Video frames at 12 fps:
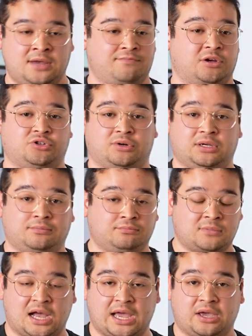measuring
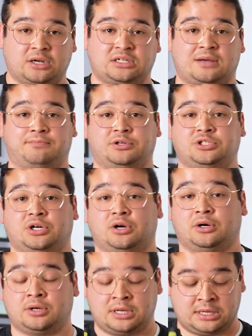ion
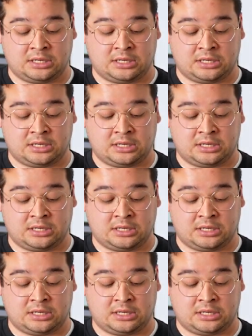temperature,